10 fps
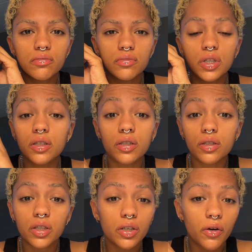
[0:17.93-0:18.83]
like
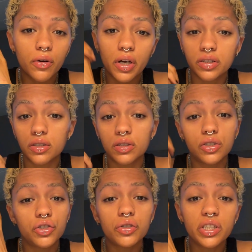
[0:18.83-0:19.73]
literally in a
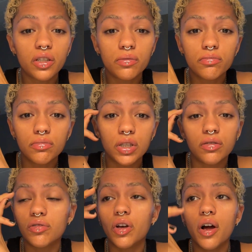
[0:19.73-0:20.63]
dream
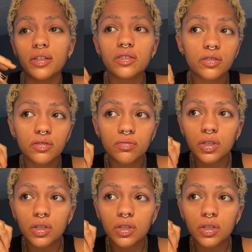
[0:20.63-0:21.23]
and thoughts.